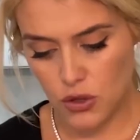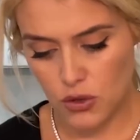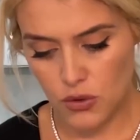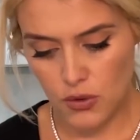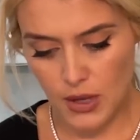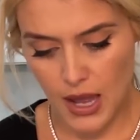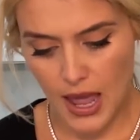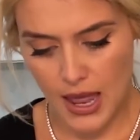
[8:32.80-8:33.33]
You
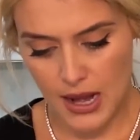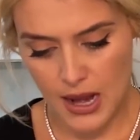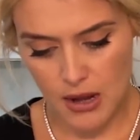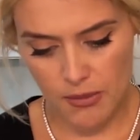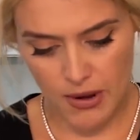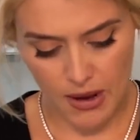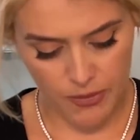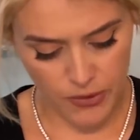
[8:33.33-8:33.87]
can
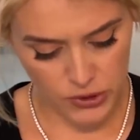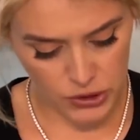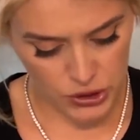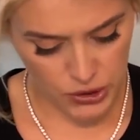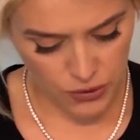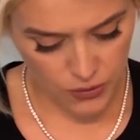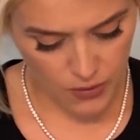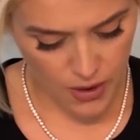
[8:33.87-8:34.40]
add pepper
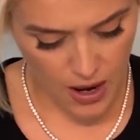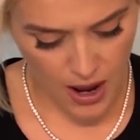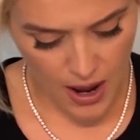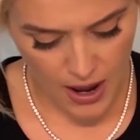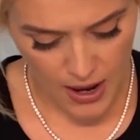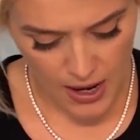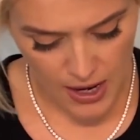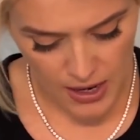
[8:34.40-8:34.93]
too.
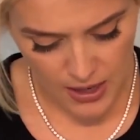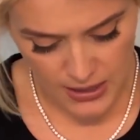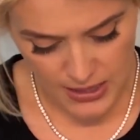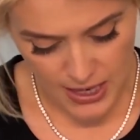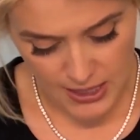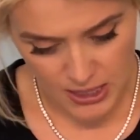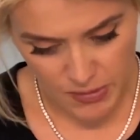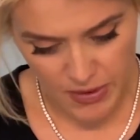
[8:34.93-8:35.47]
I
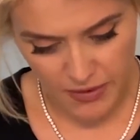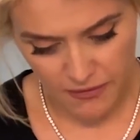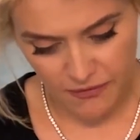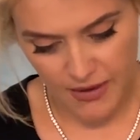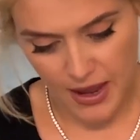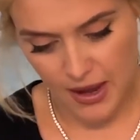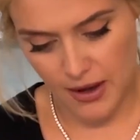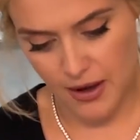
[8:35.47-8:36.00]
tend to be a
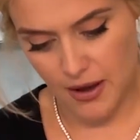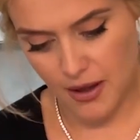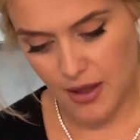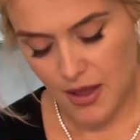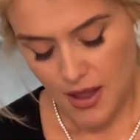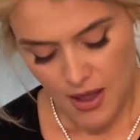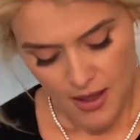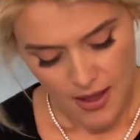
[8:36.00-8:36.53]
fan
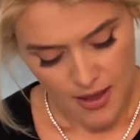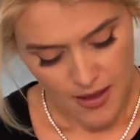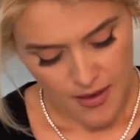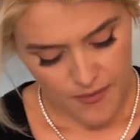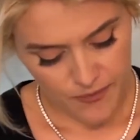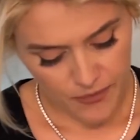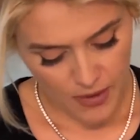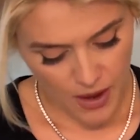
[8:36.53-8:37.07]

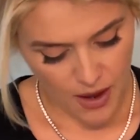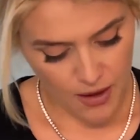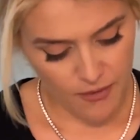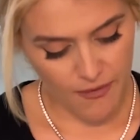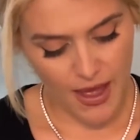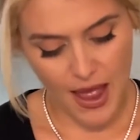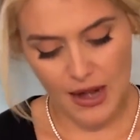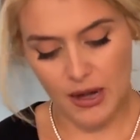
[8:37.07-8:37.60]
of
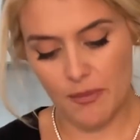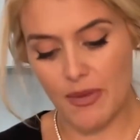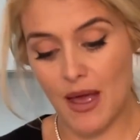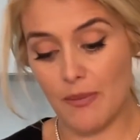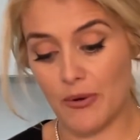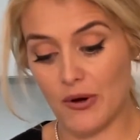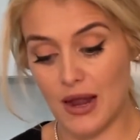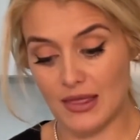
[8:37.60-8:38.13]
adding
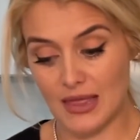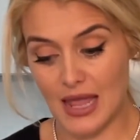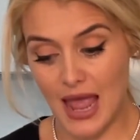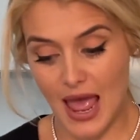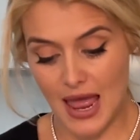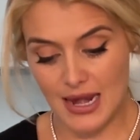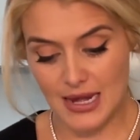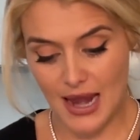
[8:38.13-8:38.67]
pepper at the
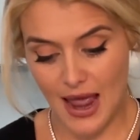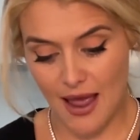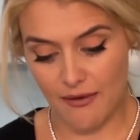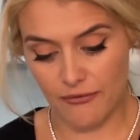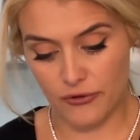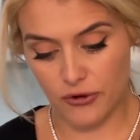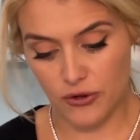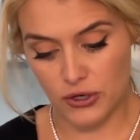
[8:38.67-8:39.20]
end
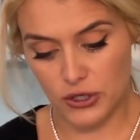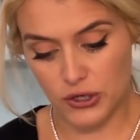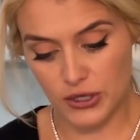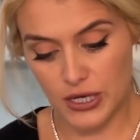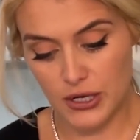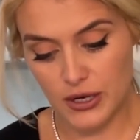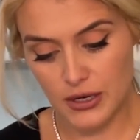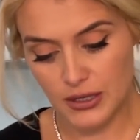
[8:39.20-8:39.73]
after the
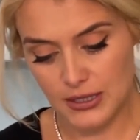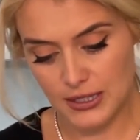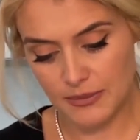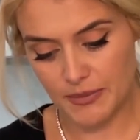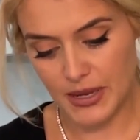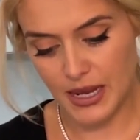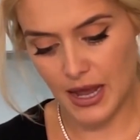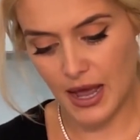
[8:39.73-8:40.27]
turkey cooks
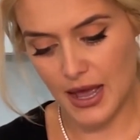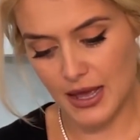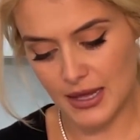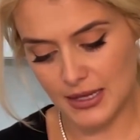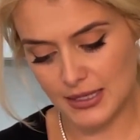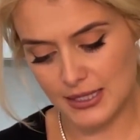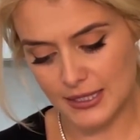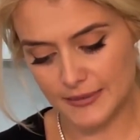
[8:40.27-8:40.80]

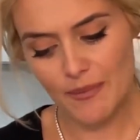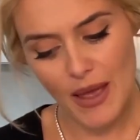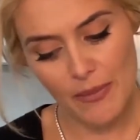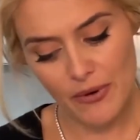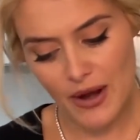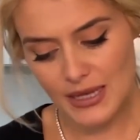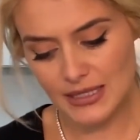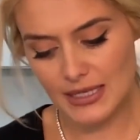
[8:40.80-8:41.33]
because
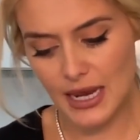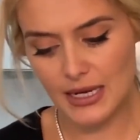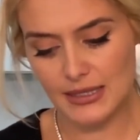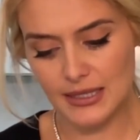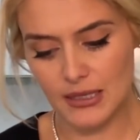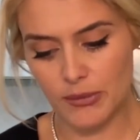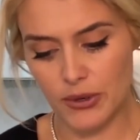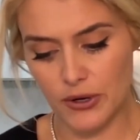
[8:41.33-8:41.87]
pepper has a
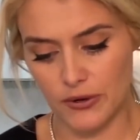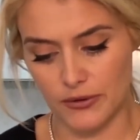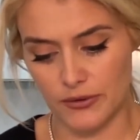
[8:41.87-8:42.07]
tendency to burn.